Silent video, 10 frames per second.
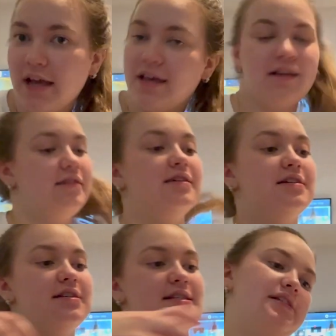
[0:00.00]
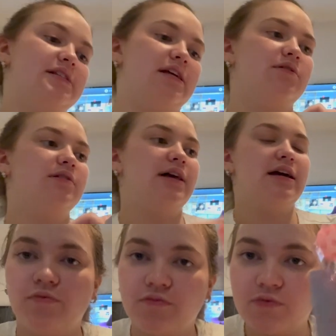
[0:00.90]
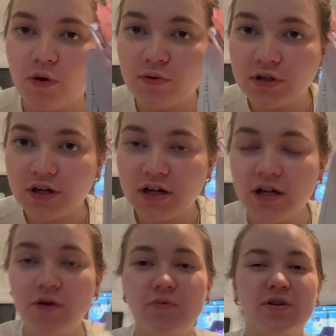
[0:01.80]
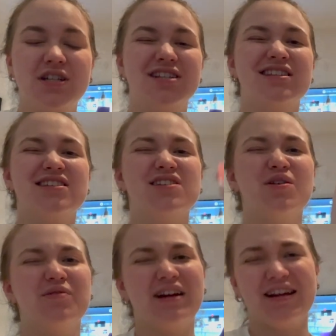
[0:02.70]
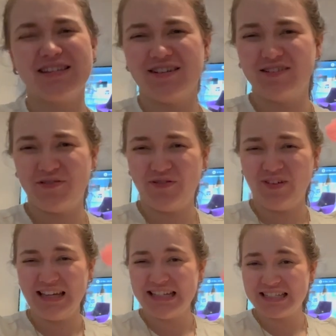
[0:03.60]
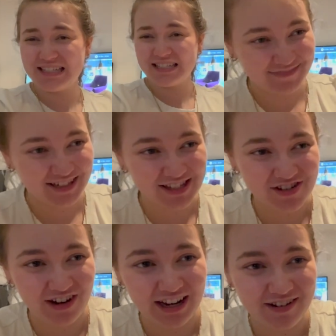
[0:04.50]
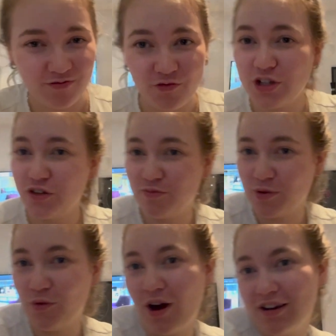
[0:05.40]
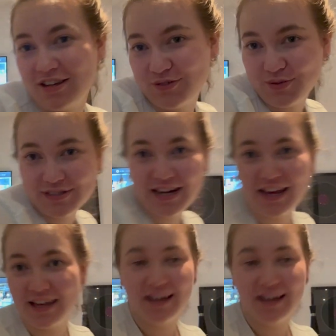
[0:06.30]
I got this cellulite roller, which is so nice on the feet. It's great when you've been walking the whole day.